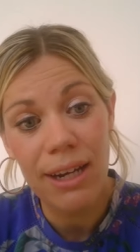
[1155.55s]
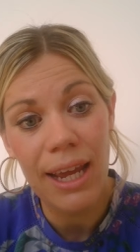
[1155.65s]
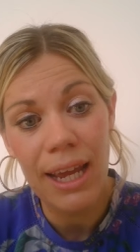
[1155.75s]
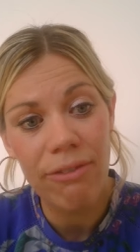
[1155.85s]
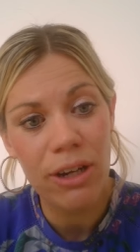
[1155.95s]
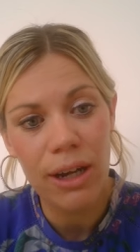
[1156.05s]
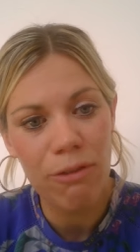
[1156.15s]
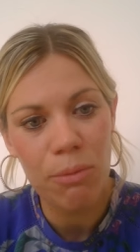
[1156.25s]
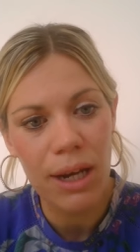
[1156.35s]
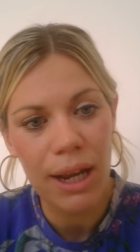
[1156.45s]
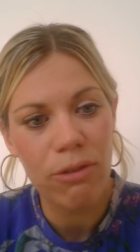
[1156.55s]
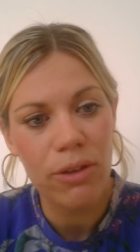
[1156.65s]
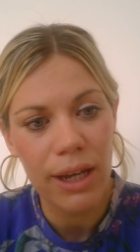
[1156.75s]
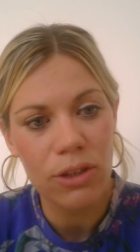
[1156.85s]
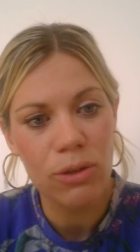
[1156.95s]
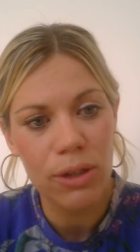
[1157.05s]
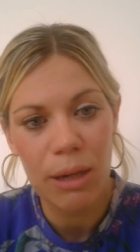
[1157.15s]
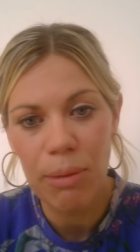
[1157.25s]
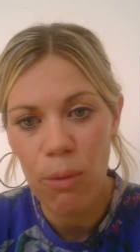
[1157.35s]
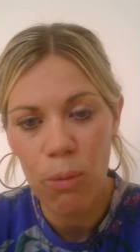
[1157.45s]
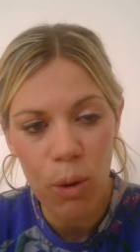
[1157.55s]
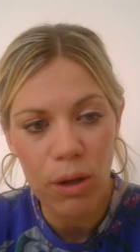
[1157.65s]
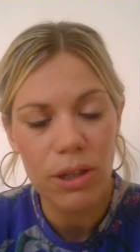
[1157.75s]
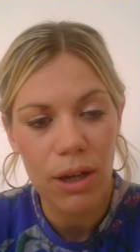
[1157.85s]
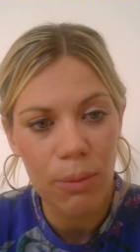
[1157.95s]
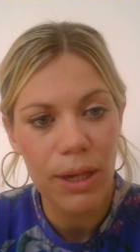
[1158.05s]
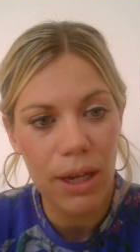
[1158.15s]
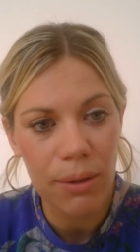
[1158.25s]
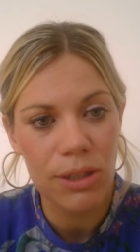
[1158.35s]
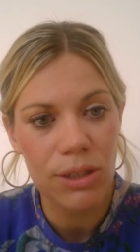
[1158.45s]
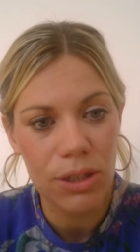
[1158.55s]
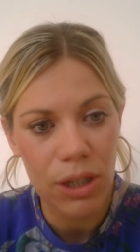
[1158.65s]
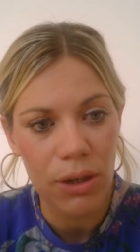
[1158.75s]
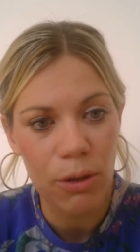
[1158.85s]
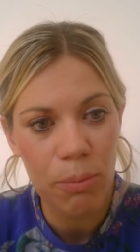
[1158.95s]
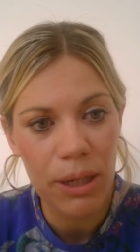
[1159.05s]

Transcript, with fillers: and even at government level, they are talking about what are we going to do?